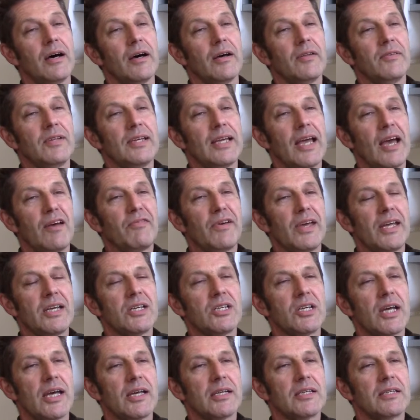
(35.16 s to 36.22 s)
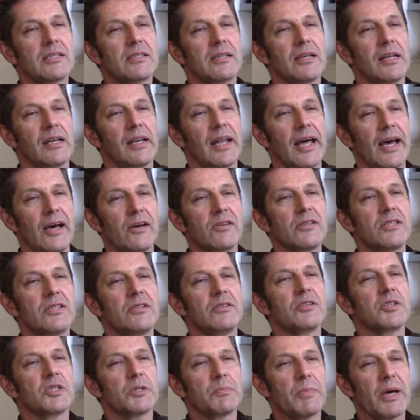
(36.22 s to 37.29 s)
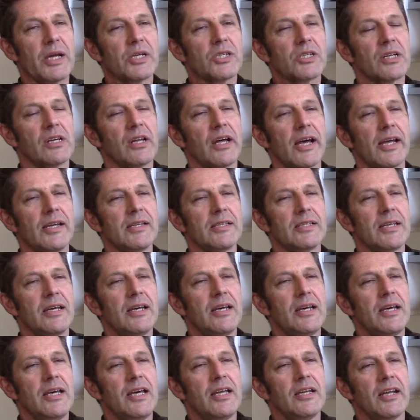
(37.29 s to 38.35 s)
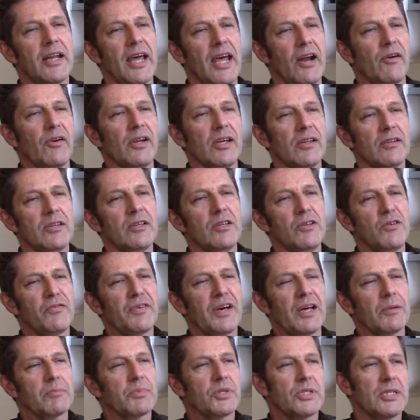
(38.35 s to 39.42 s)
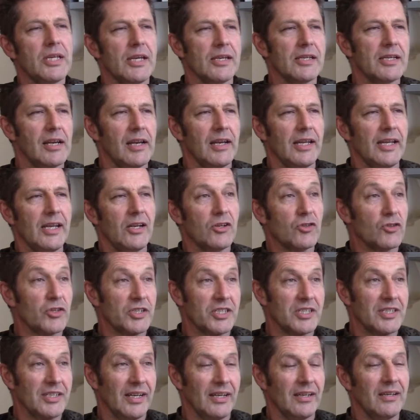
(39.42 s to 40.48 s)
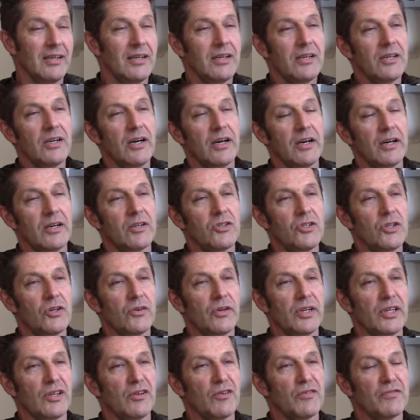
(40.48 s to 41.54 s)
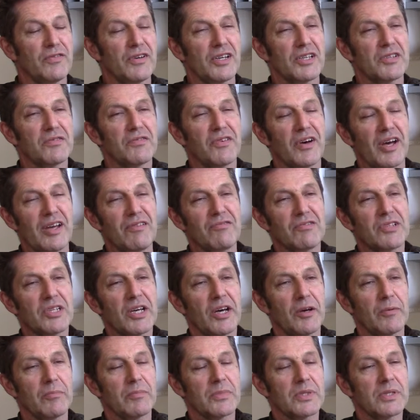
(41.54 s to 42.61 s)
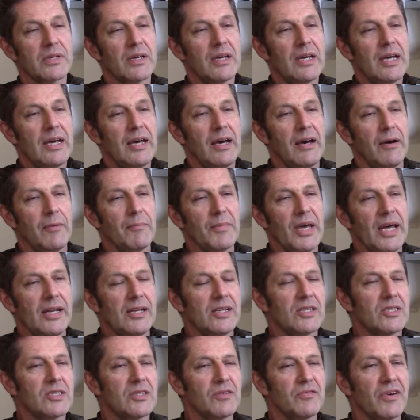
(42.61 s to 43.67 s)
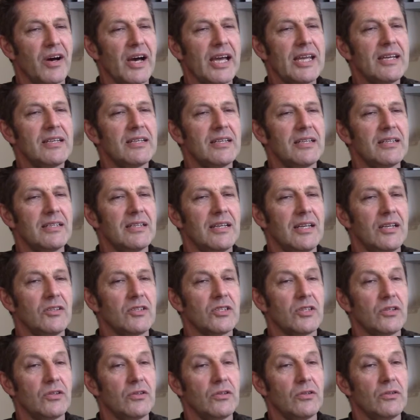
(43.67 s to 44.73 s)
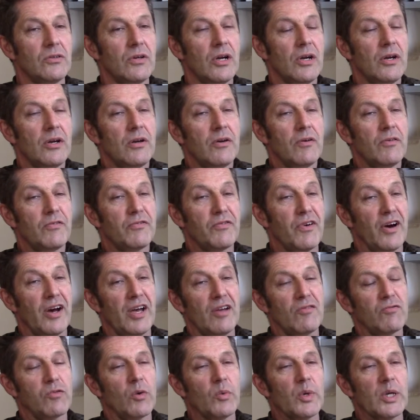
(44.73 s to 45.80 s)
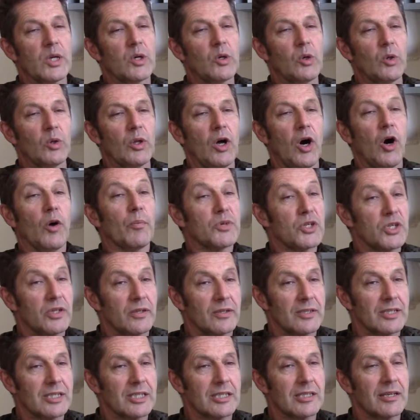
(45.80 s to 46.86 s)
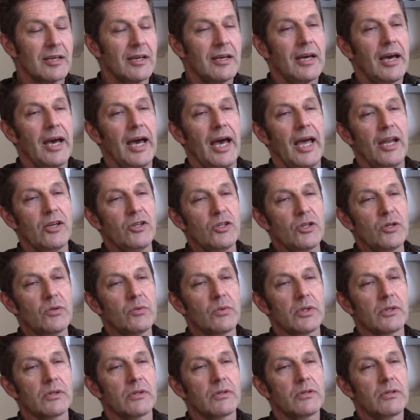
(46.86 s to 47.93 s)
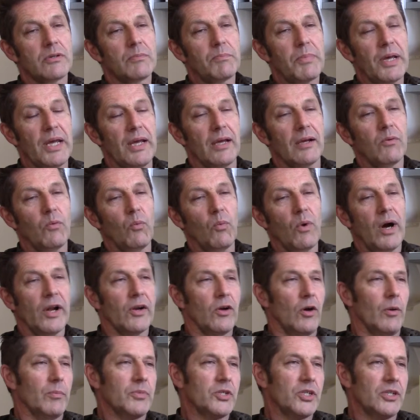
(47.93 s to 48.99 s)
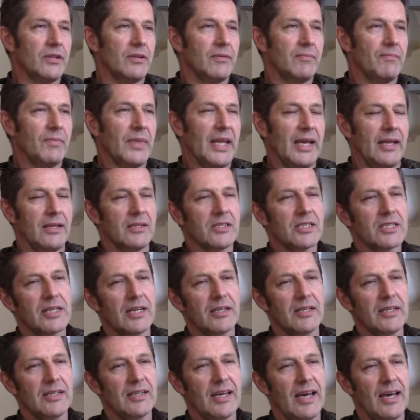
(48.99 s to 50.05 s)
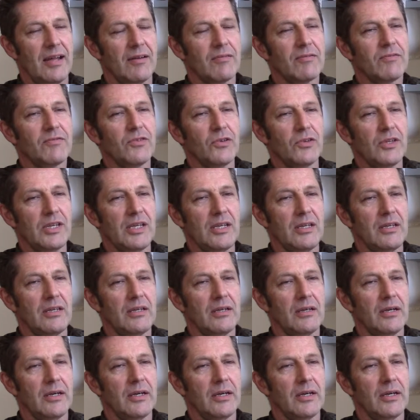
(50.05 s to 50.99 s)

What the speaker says: the FHS allows you to specialise in an area that you found particularly interesting during your first 5 terms. And it's divided into 5 what we call options, and you will pick one option and study that for the